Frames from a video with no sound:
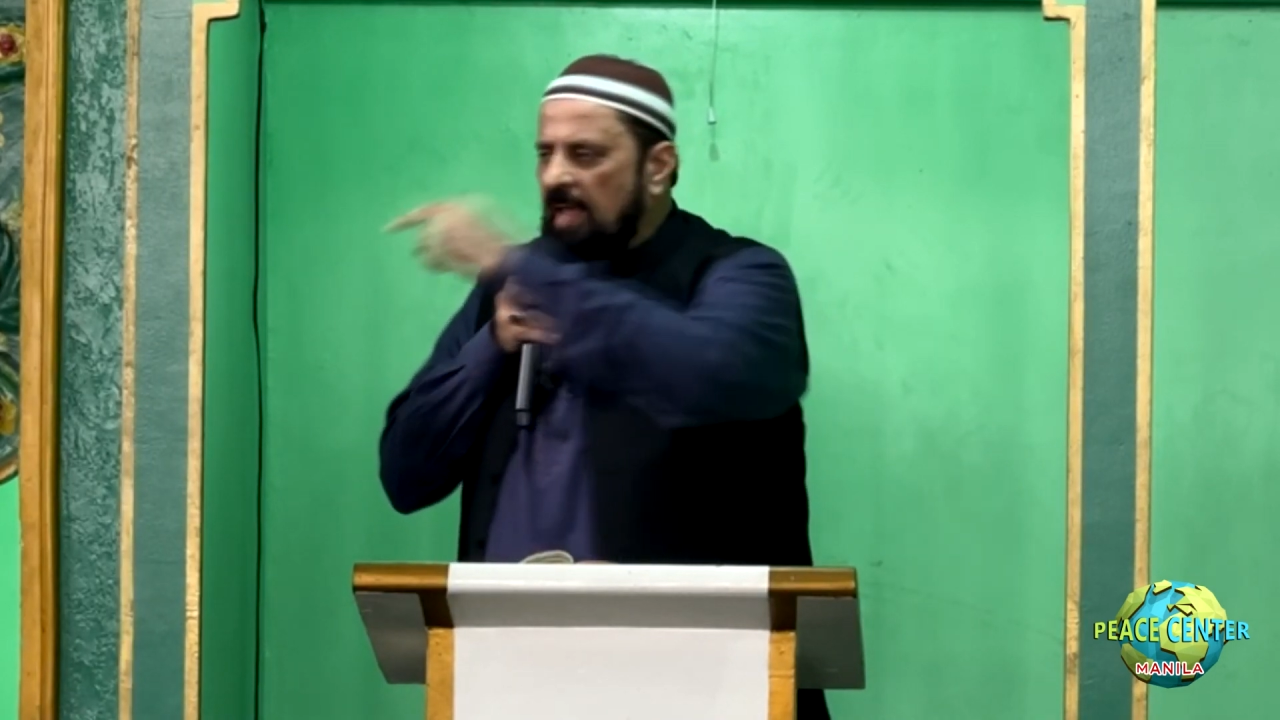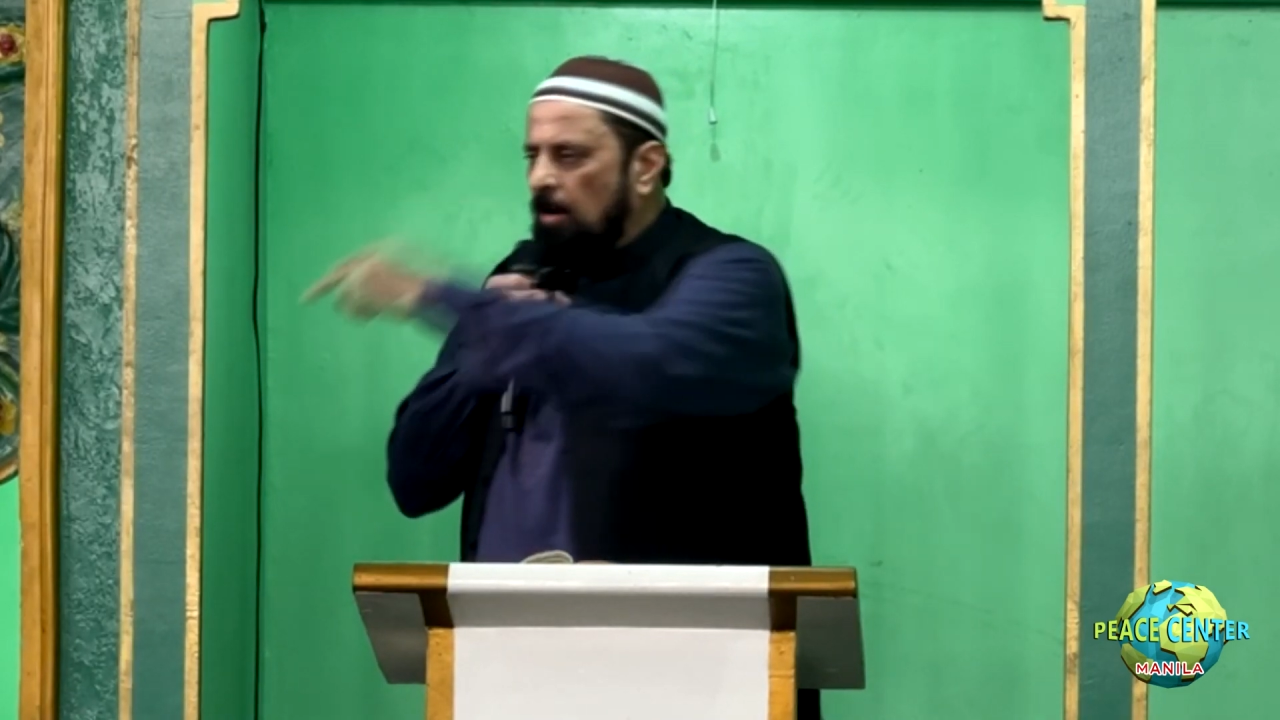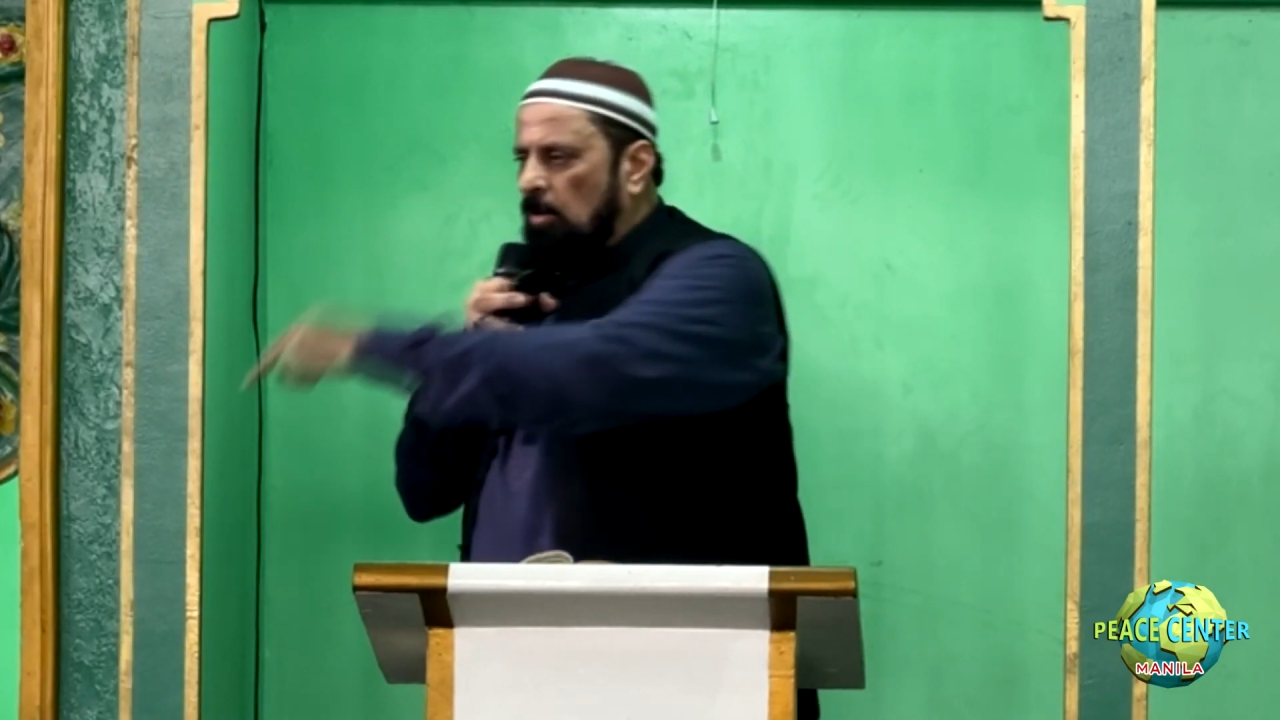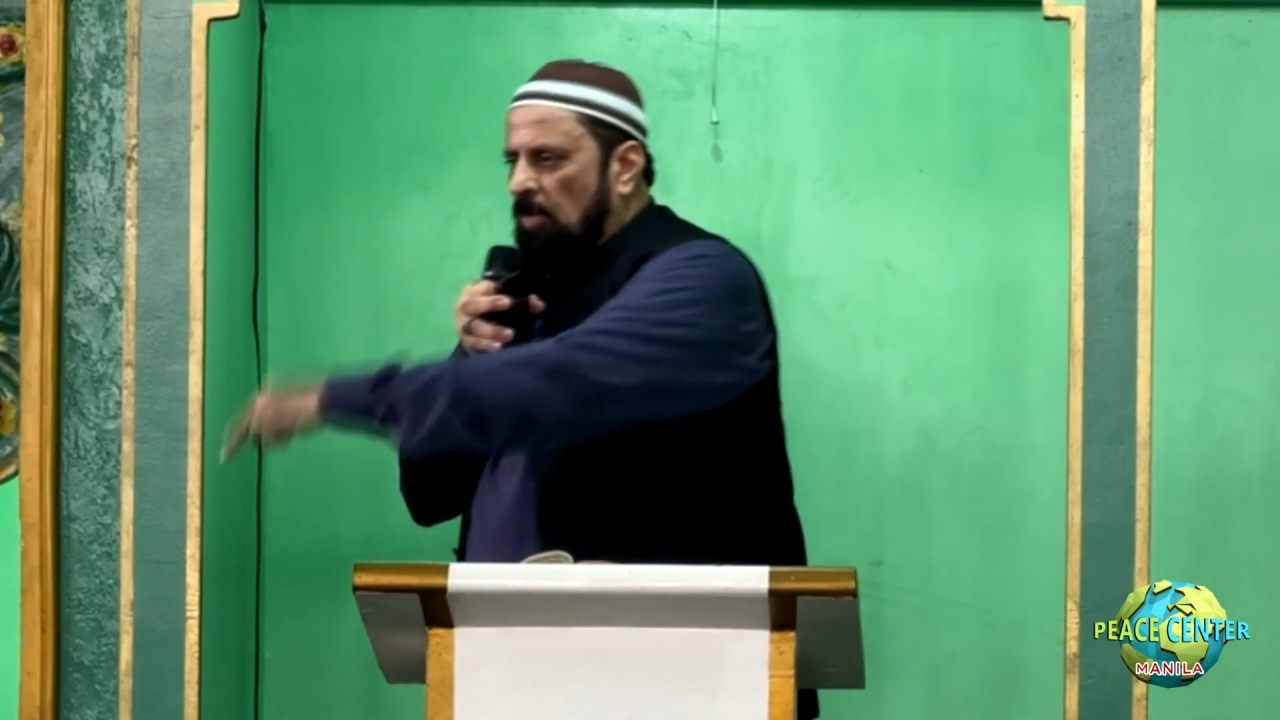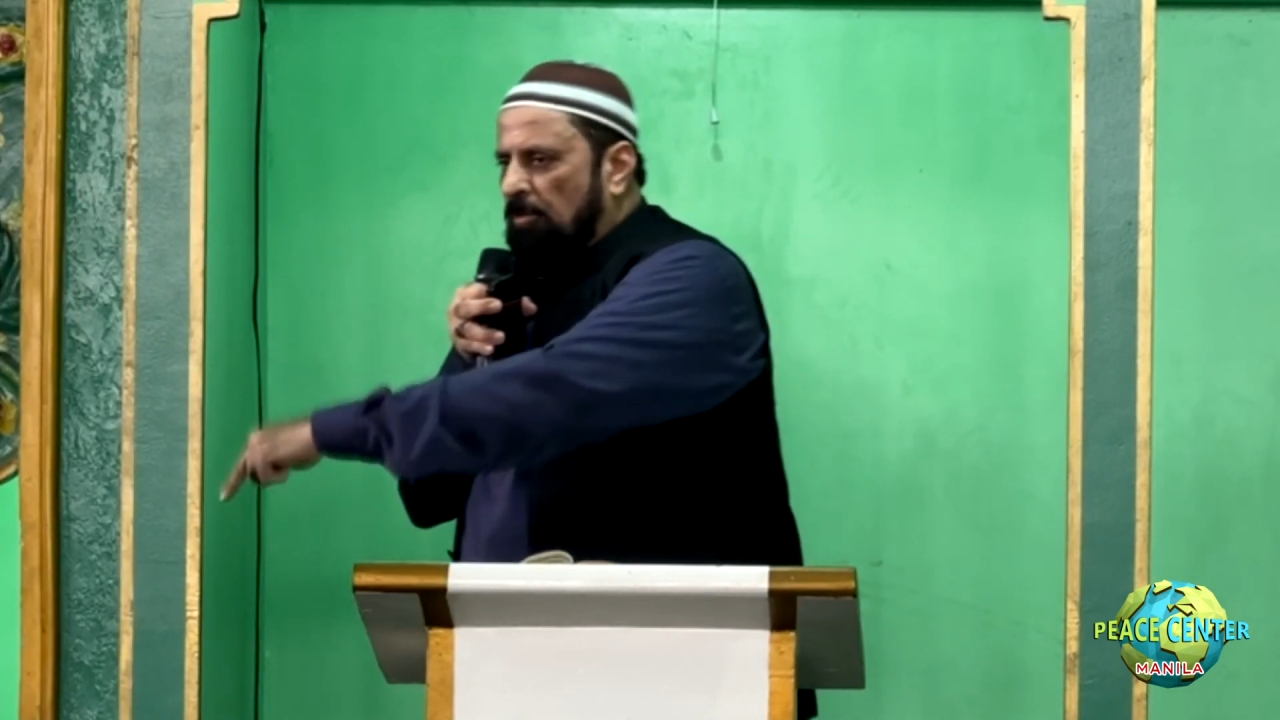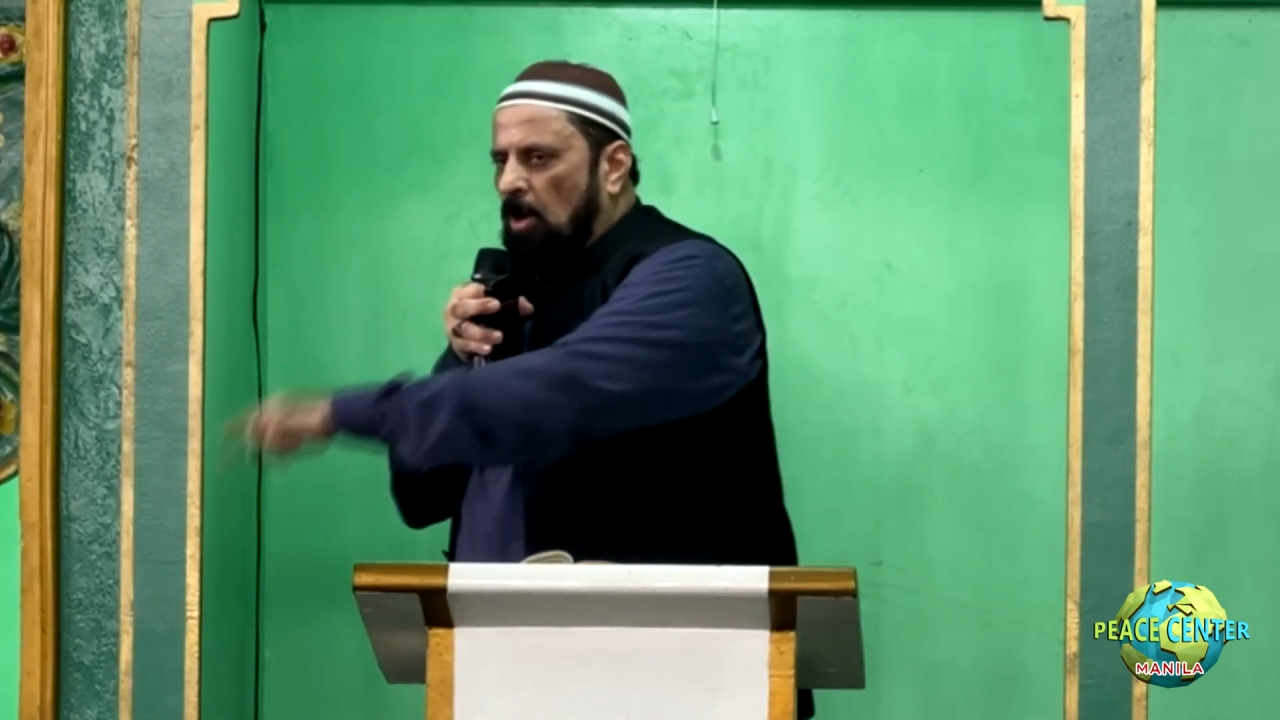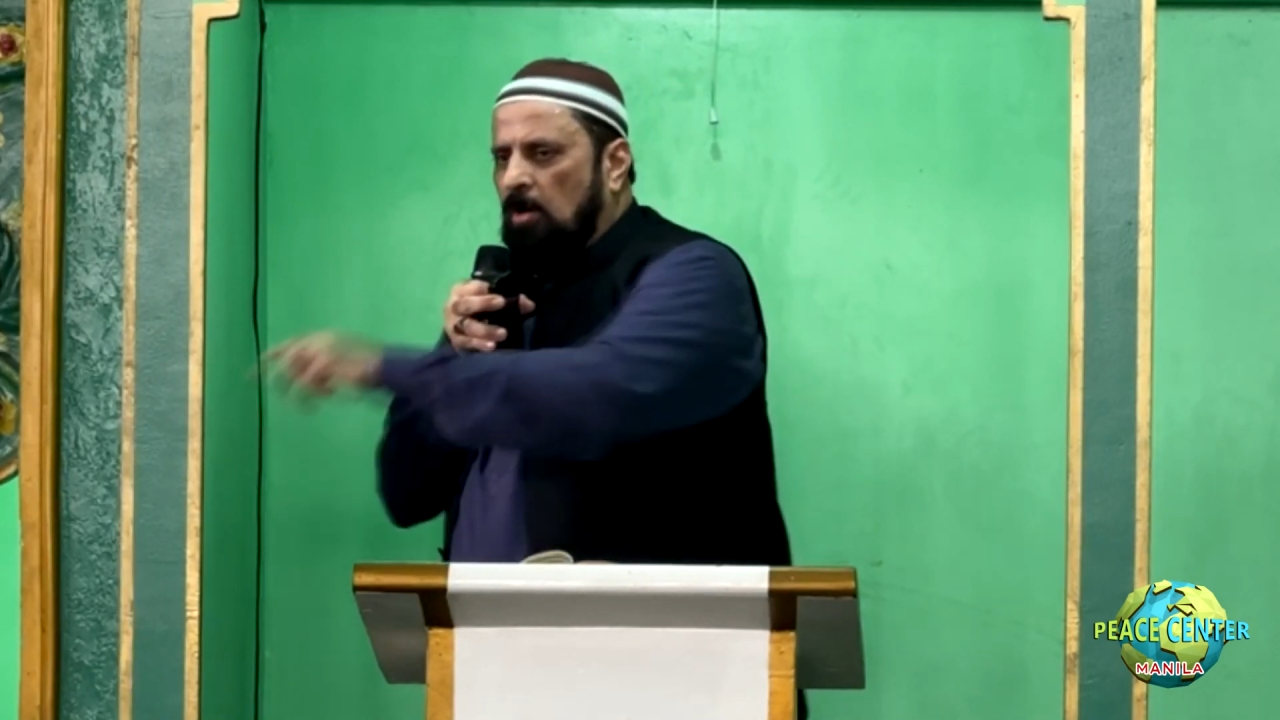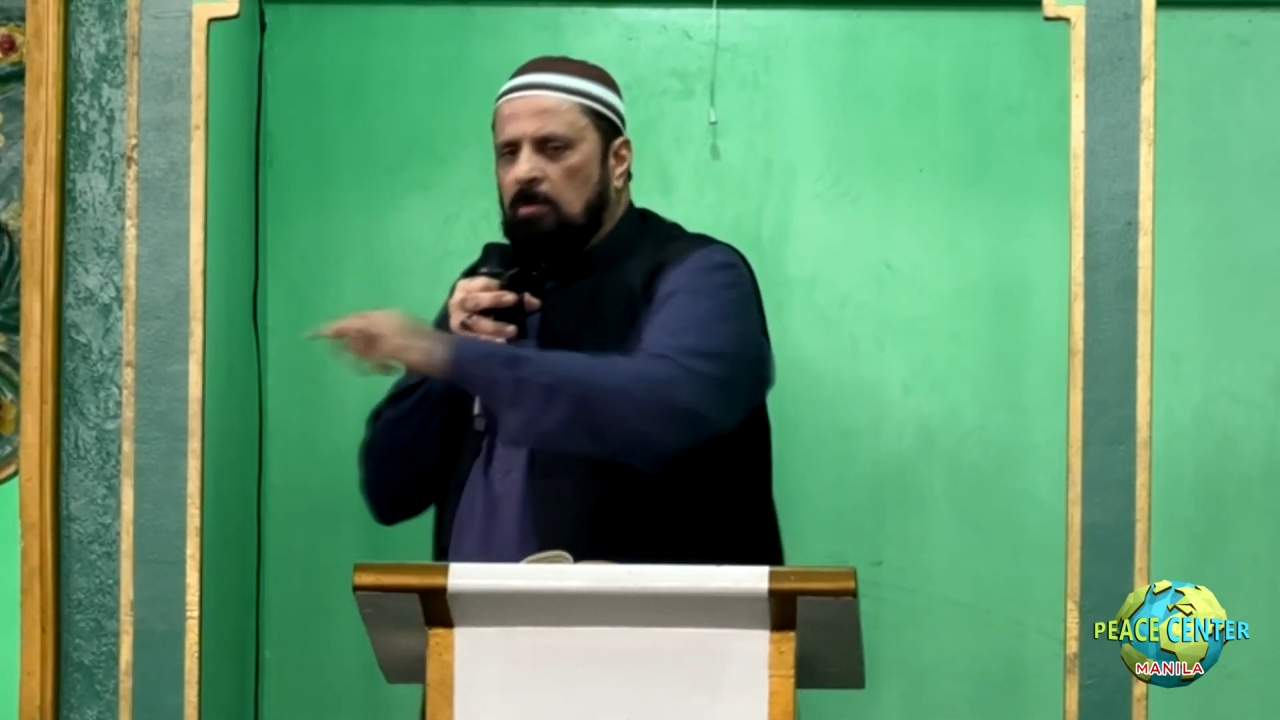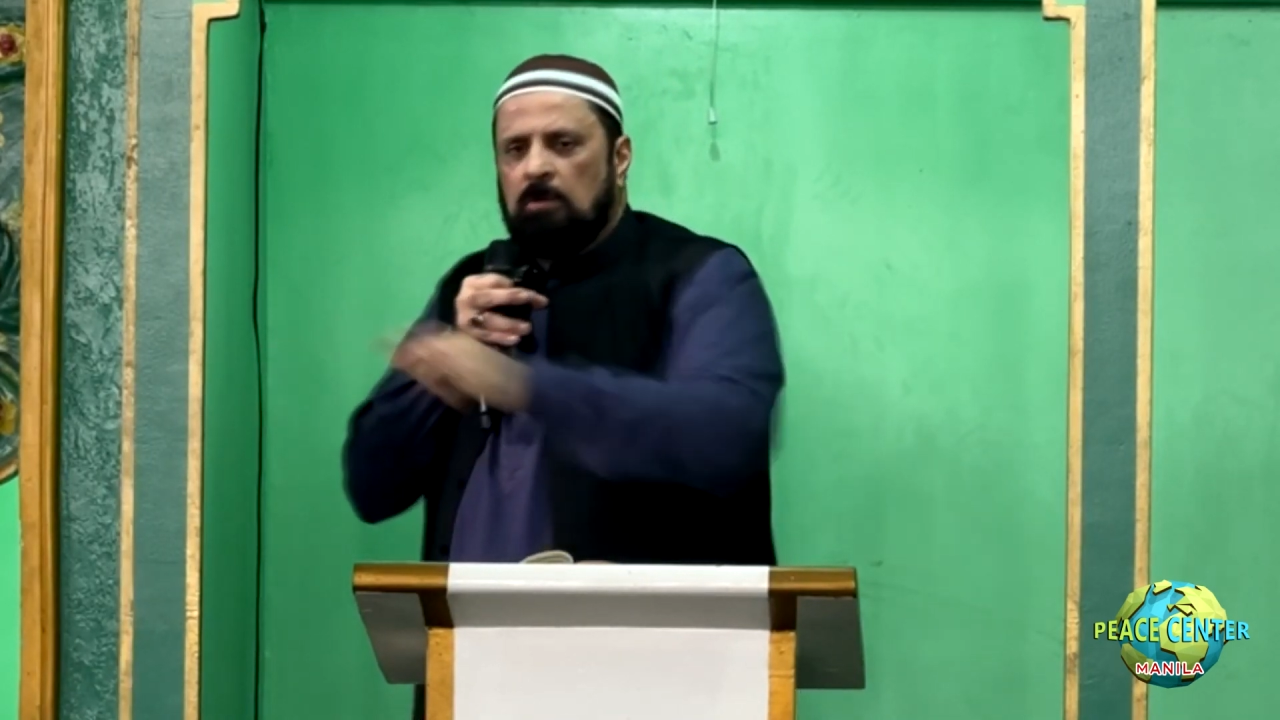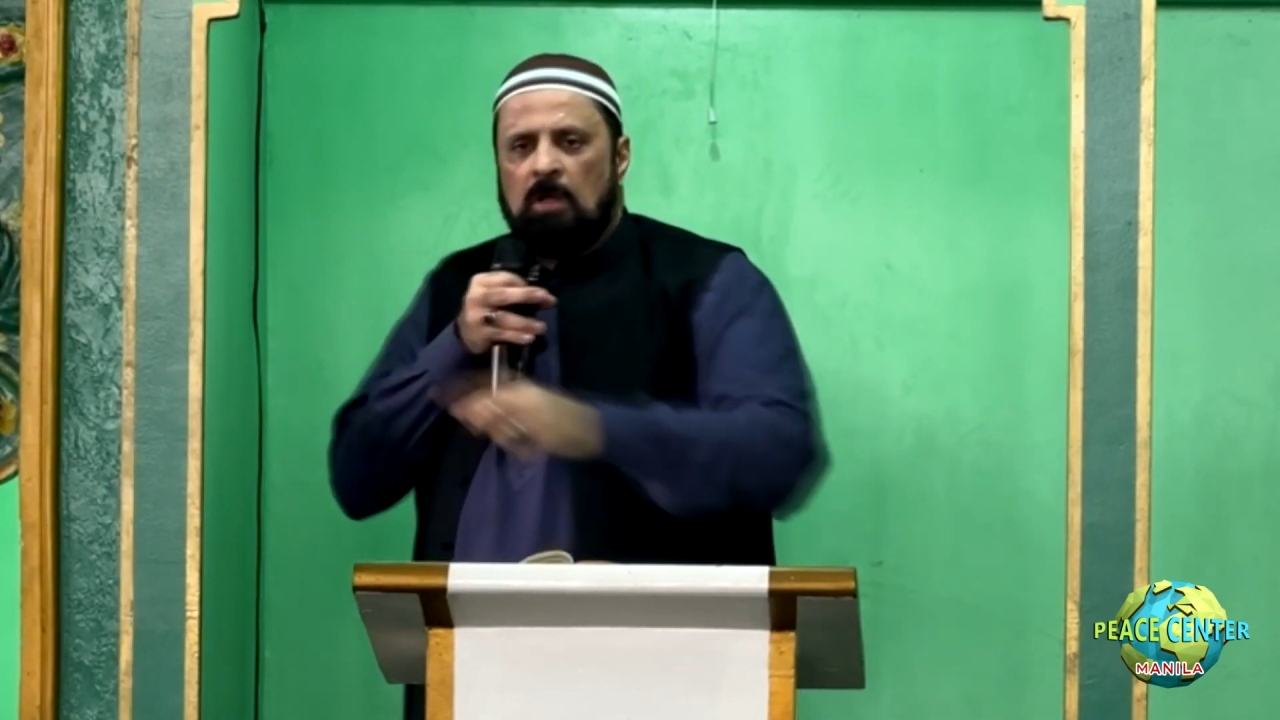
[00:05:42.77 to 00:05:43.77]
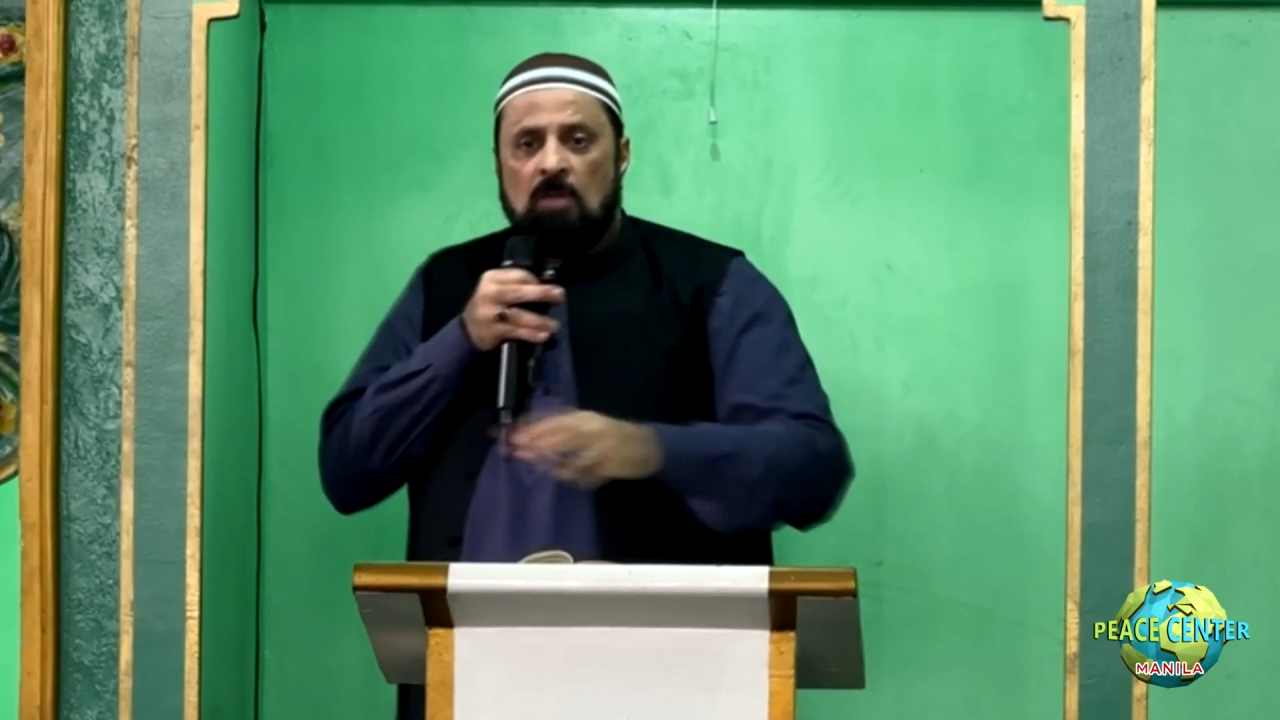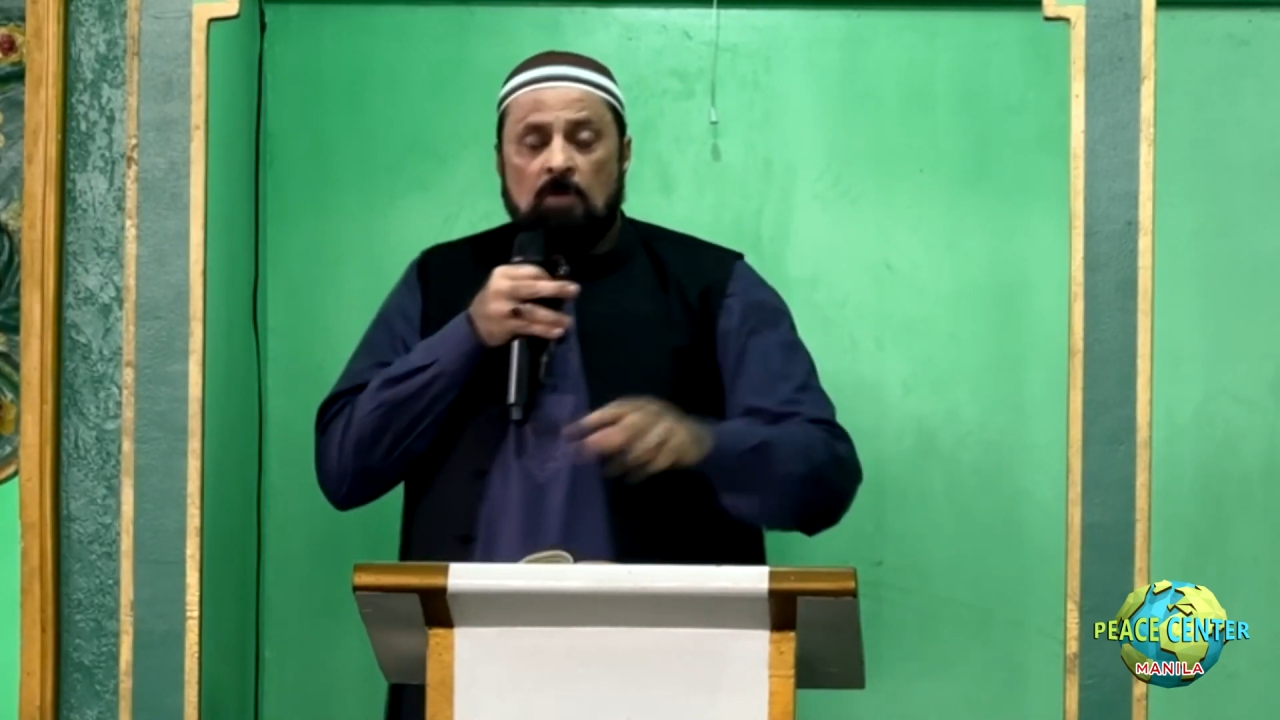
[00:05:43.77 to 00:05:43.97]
head on the floor.